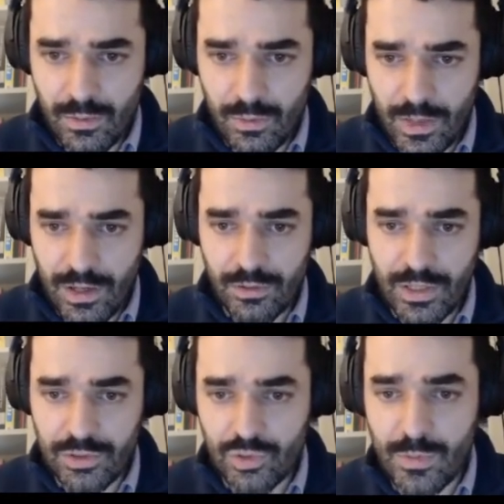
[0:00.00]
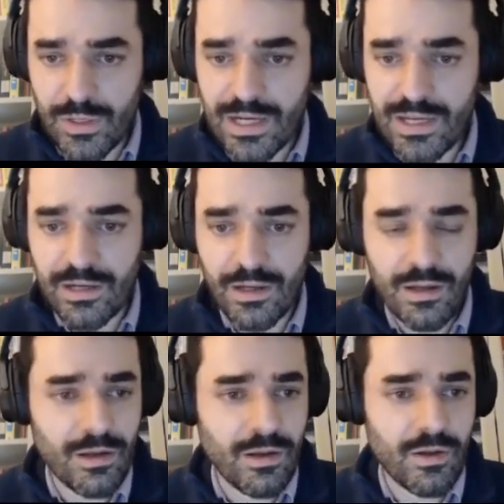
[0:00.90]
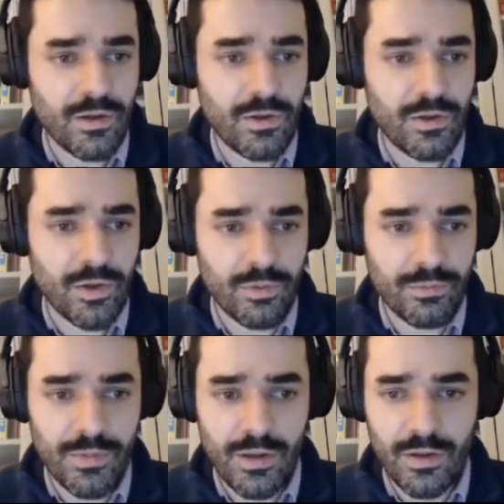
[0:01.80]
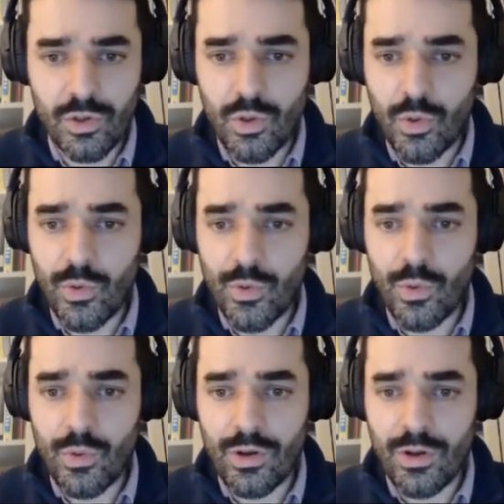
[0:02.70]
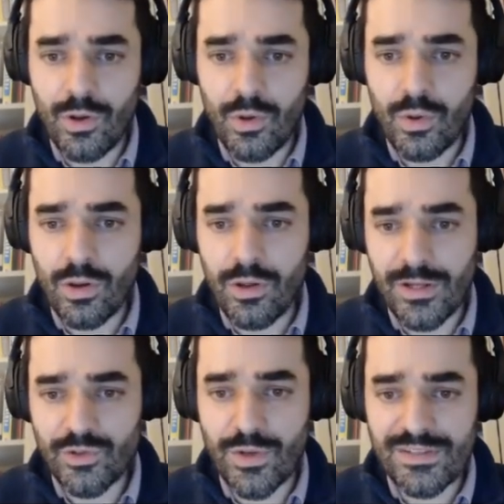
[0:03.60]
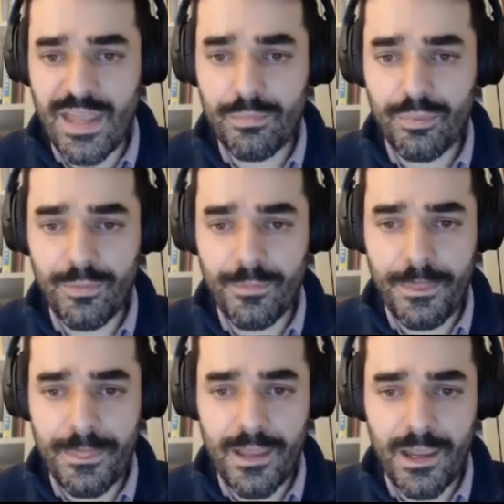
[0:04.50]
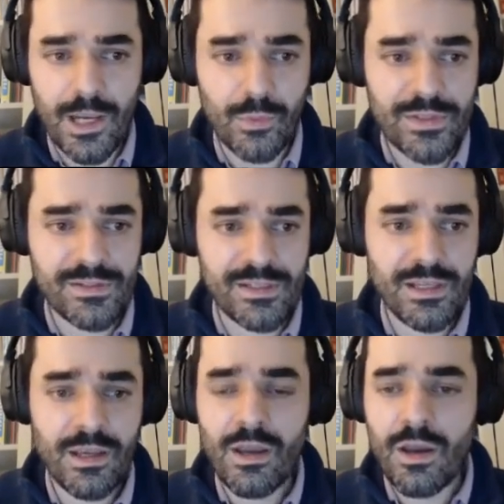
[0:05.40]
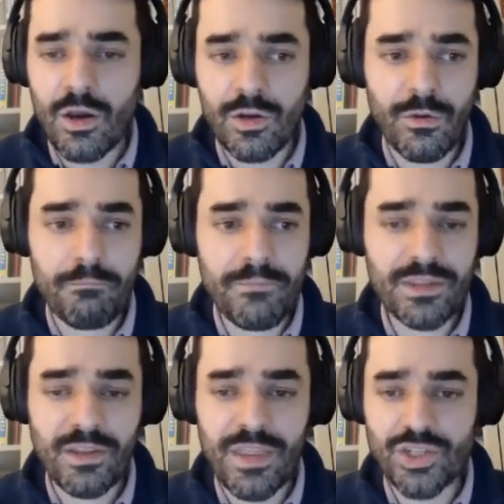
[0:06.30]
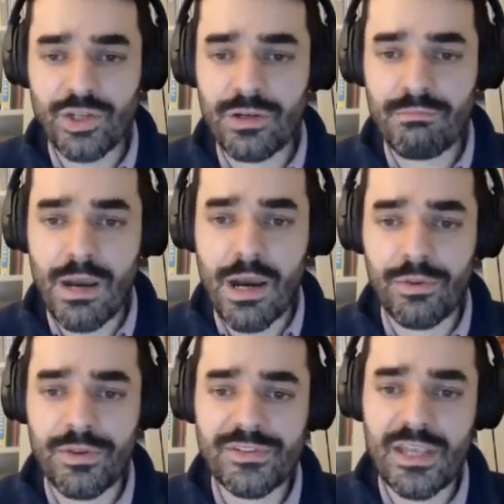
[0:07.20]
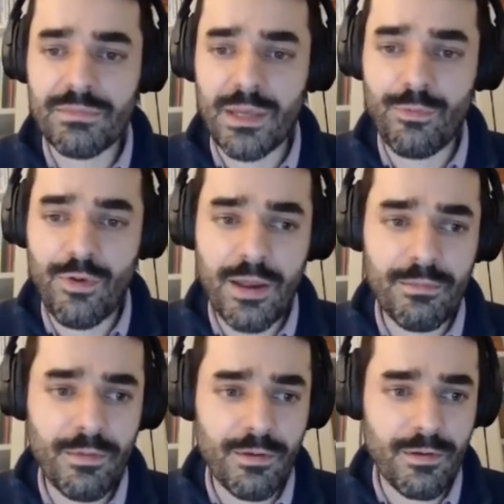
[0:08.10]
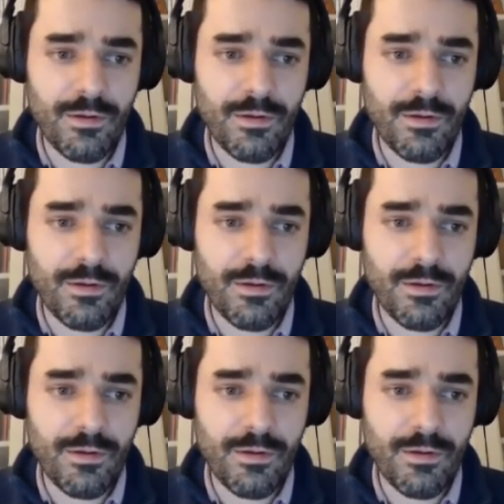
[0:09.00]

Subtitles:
we are going to double click and go an extra step, and we see another big transaction around the same time frame